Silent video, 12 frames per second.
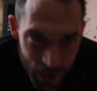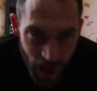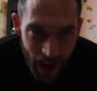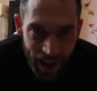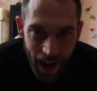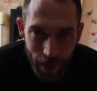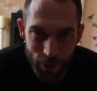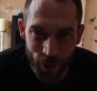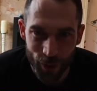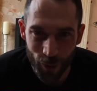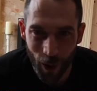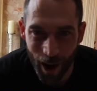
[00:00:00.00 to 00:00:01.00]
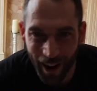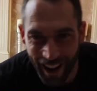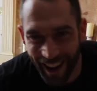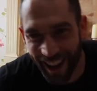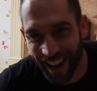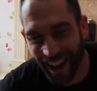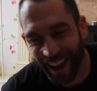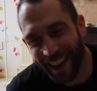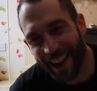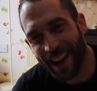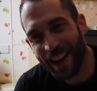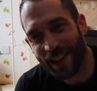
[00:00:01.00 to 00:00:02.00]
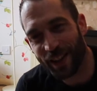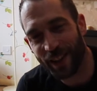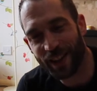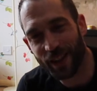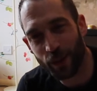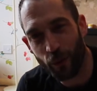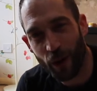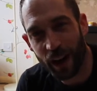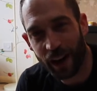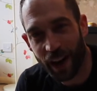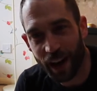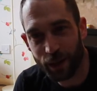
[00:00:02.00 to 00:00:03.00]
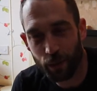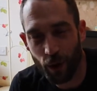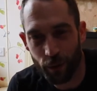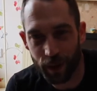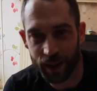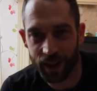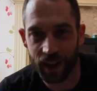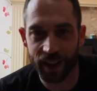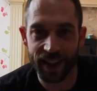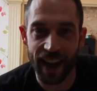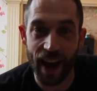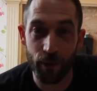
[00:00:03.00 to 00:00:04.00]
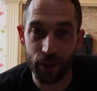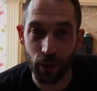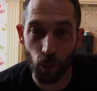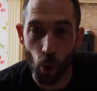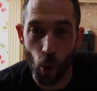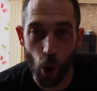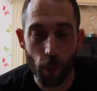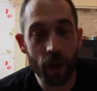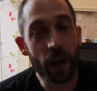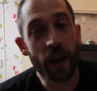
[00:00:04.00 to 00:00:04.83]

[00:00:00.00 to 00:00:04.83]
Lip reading: tight in the hamstrings, right? So this is a really nice movement to get everything warm,